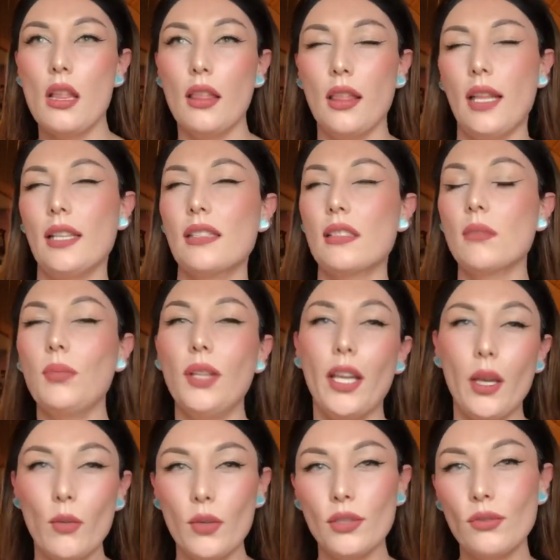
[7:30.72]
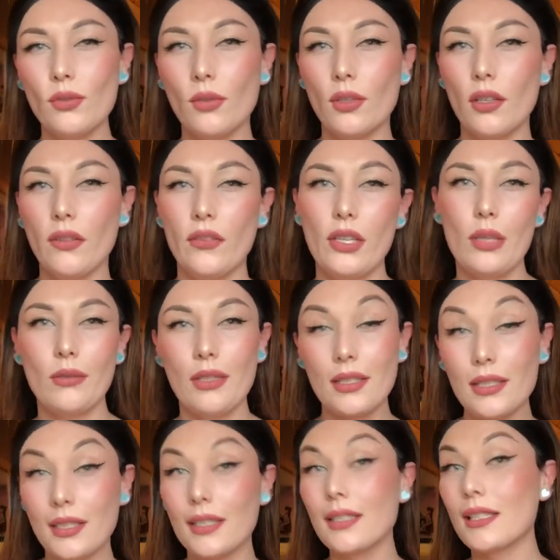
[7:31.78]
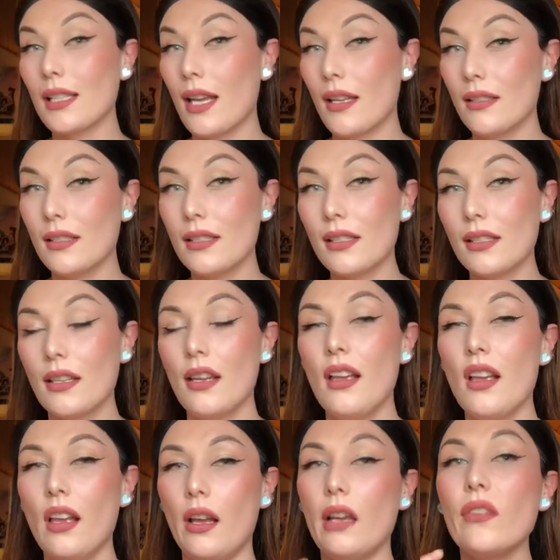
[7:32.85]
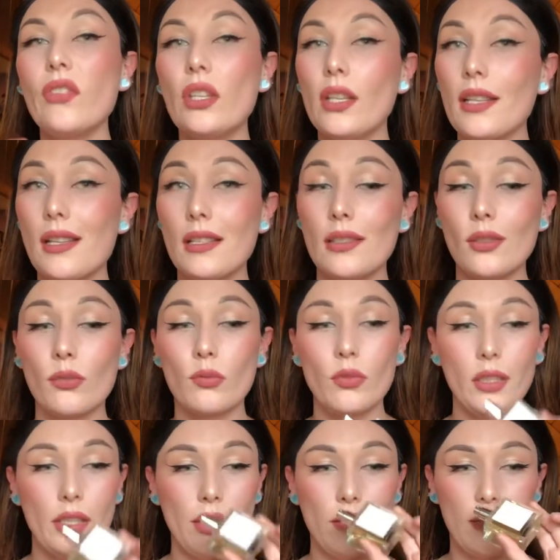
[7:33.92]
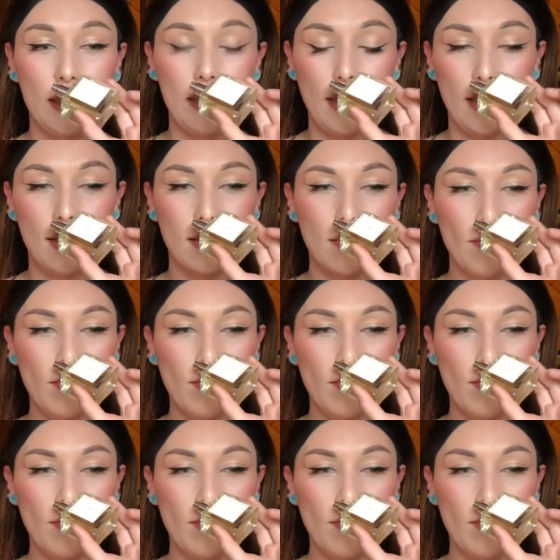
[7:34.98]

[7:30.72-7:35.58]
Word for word: likes to play with sort of unisex scents, I feel like this is really unisex.